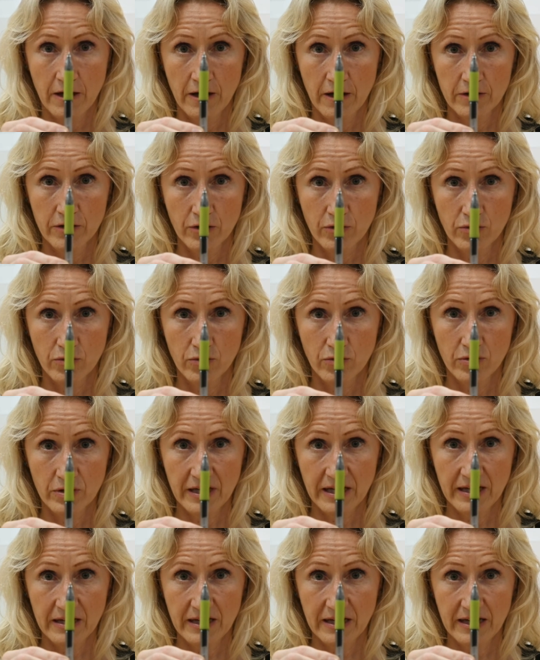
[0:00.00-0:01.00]
The goal
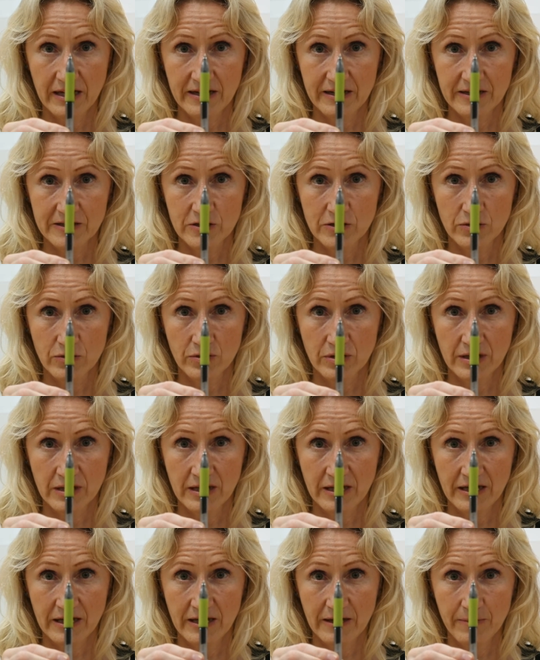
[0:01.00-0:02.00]
in here is to
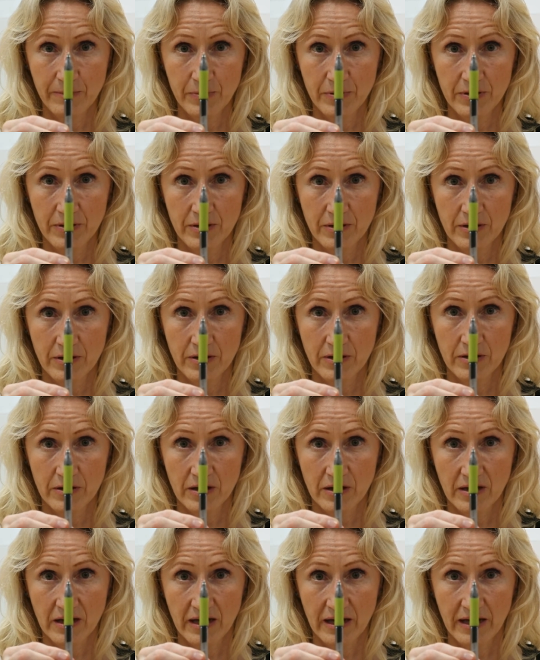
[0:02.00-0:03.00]
keep the
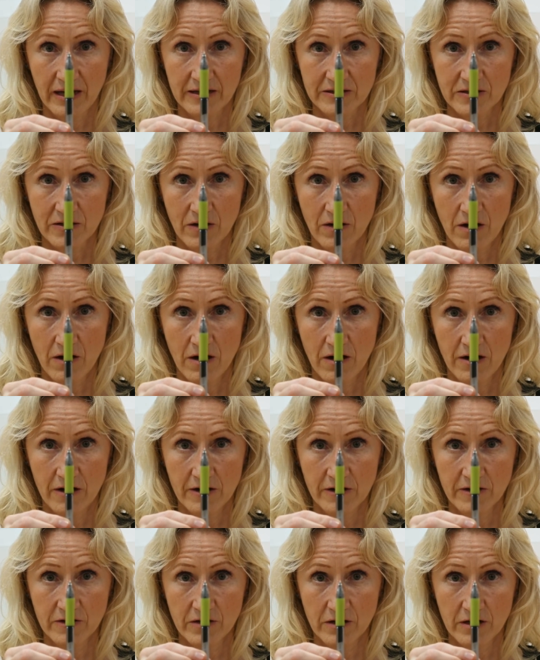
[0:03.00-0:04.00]
gaze
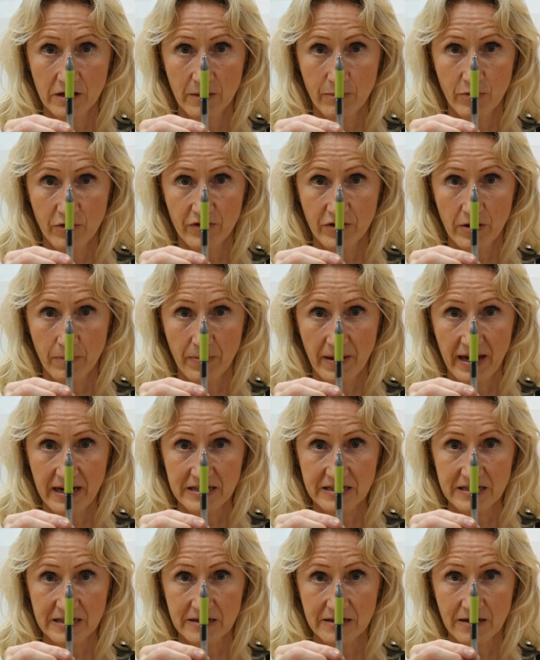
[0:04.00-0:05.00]
on the tip of the
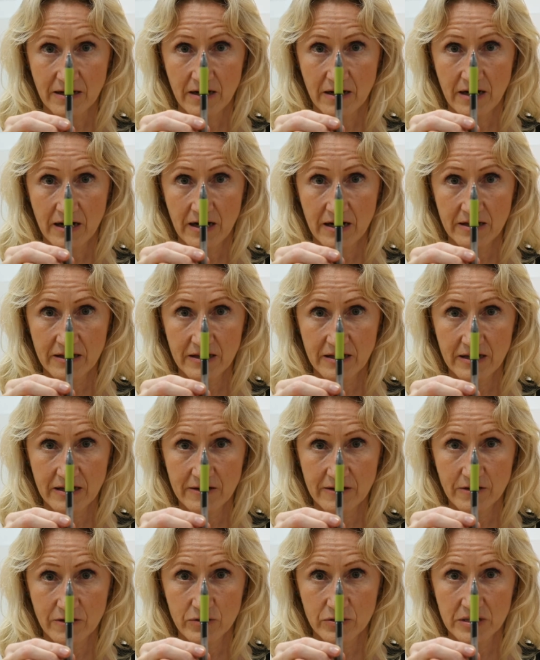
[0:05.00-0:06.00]
pencil until
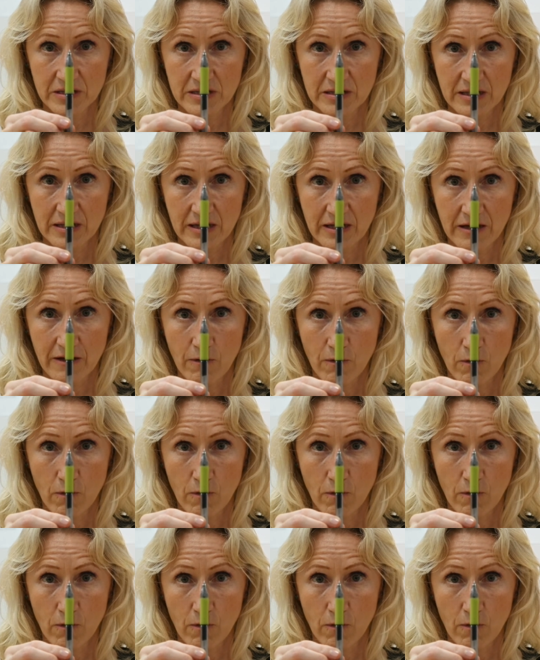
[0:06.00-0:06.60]
you see